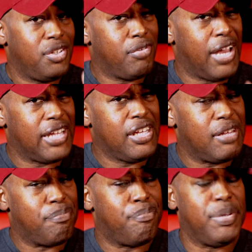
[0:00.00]
You got to
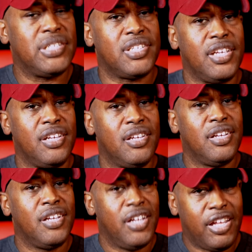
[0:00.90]
get busy,
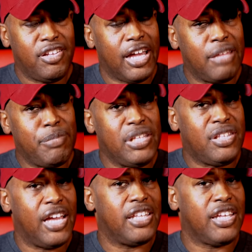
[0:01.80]
and you got to be
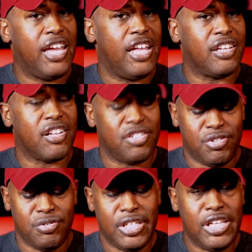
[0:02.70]
dedicated,
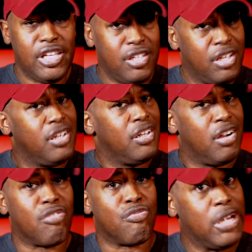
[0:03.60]
because you need
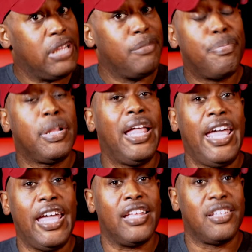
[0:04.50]
a written
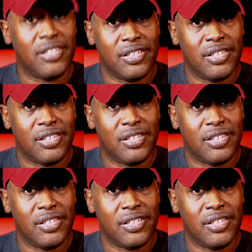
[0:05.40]
plan.